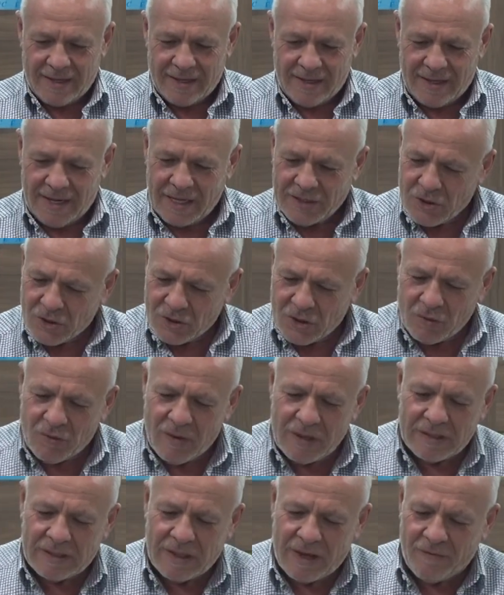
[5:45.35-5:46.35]
Let's also
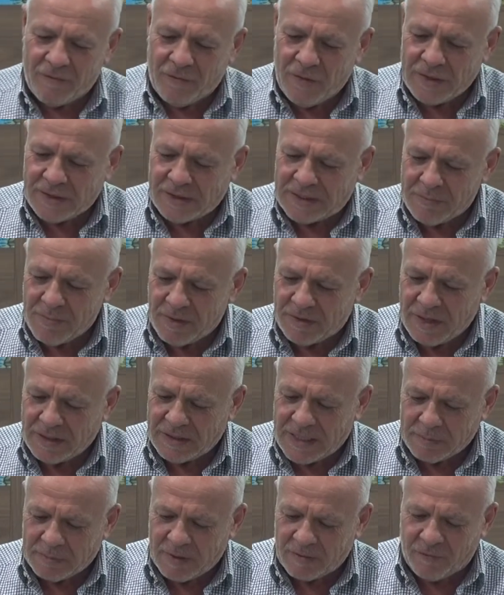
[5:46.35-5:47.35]
read the 1 Timothy
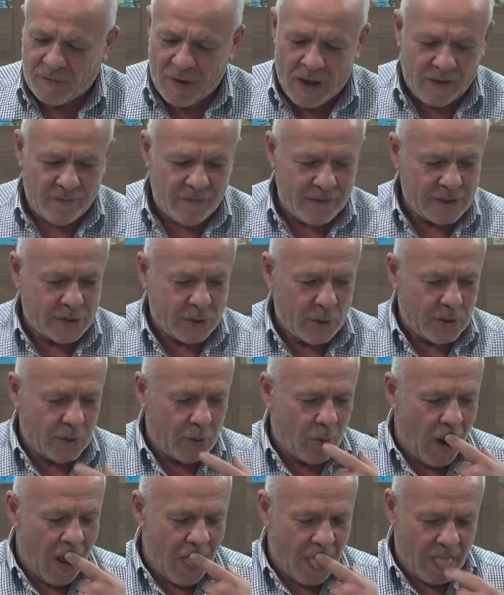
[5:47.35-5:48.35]
chapter 5 verse
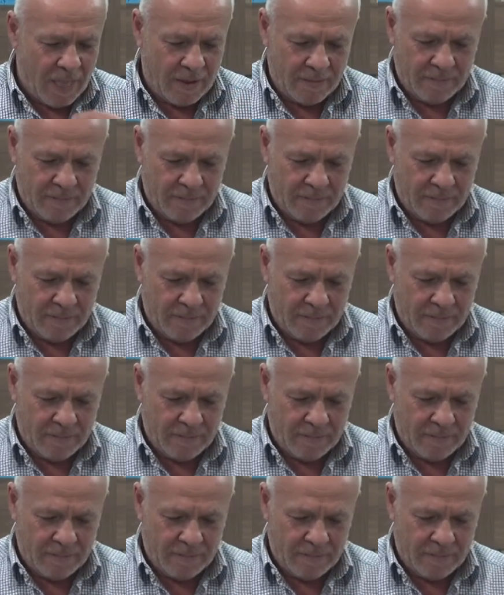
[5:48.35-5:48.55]
21.